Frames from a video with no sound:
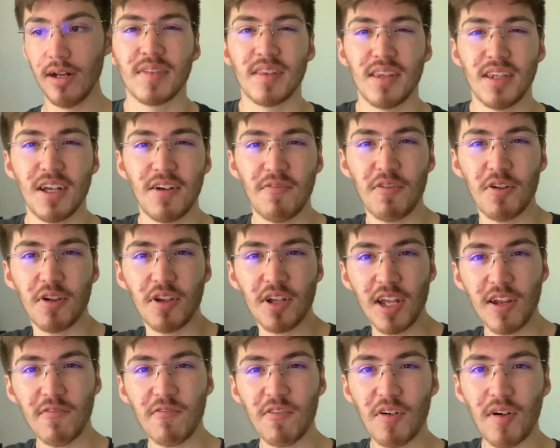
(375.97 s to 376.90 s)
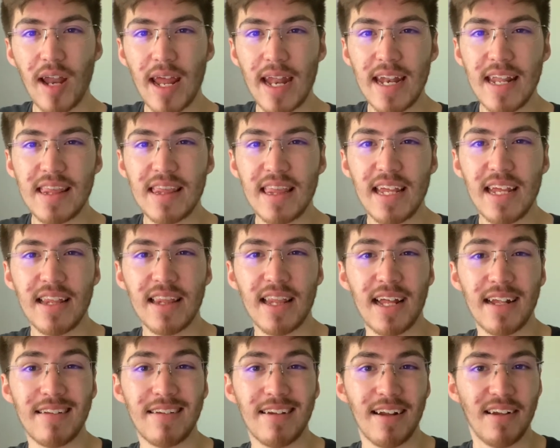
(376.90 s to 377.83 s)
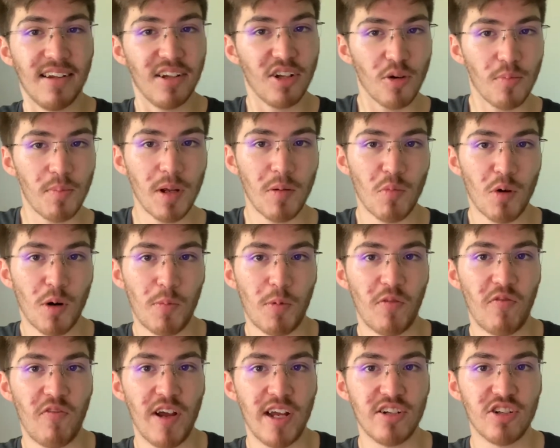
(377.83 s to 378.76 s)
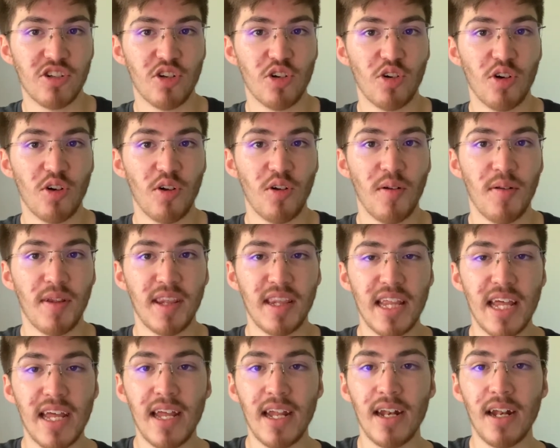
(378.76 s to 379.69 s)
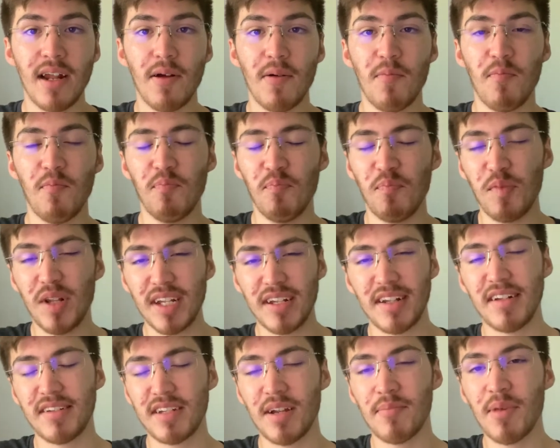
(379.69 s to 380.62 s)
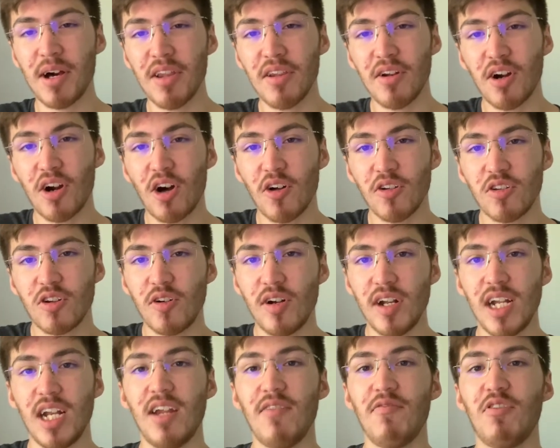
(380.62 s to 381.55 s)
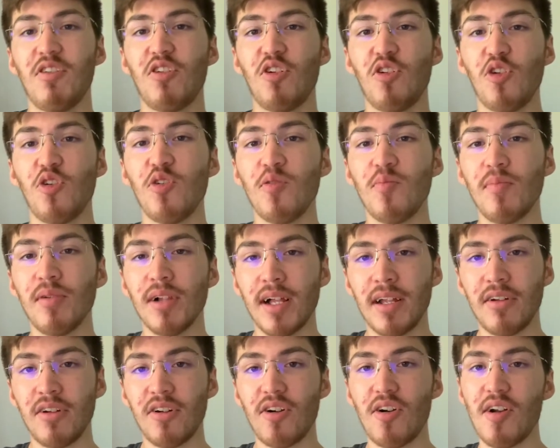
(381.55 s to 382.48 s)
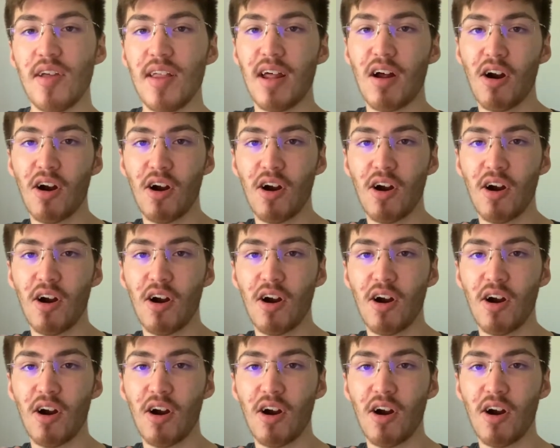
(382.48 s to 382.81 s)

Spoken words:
Now, if you're looking for anything that's a little bit more professional, then some other alternatives to Blender are